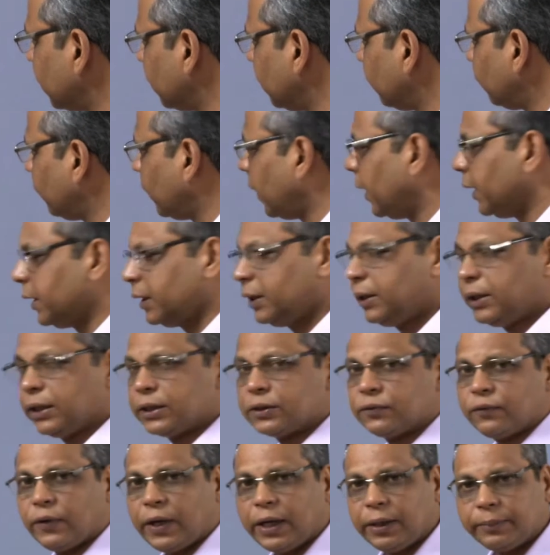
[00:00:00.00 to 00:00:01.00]
of light in this
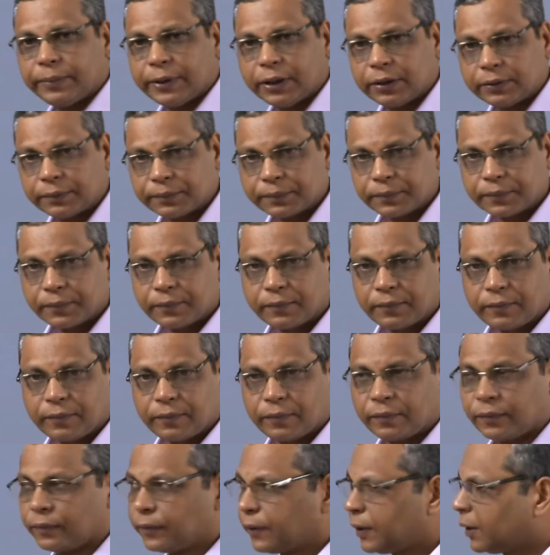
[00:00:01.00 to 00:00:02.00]
fiber,
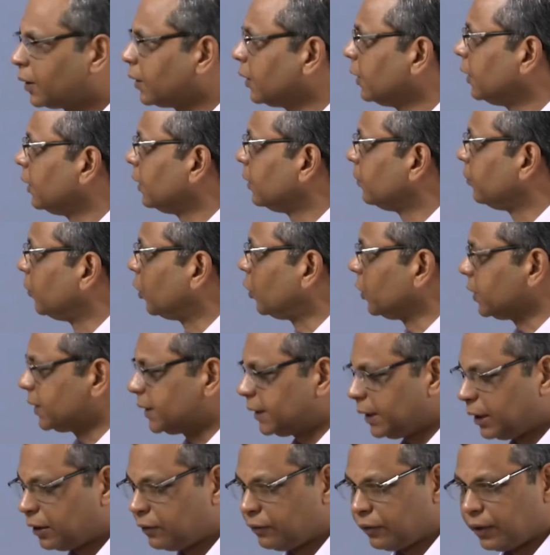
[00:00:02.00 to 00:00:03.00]
because they
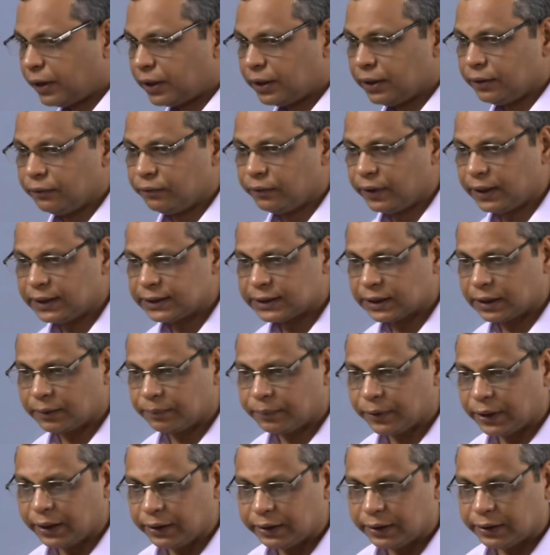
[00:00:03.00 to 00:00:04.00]
are very well
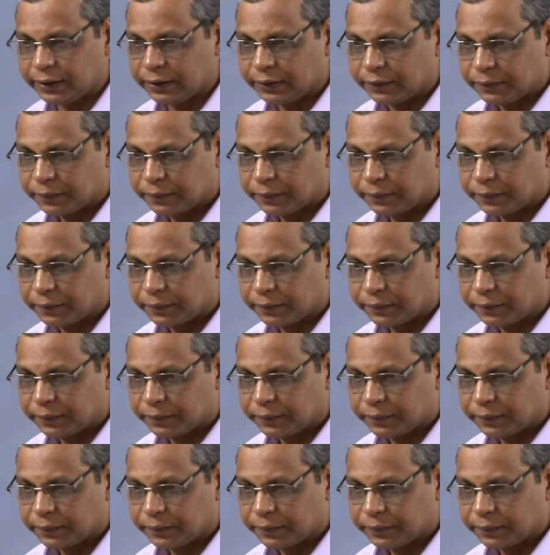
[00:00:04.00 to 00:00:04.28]
separated.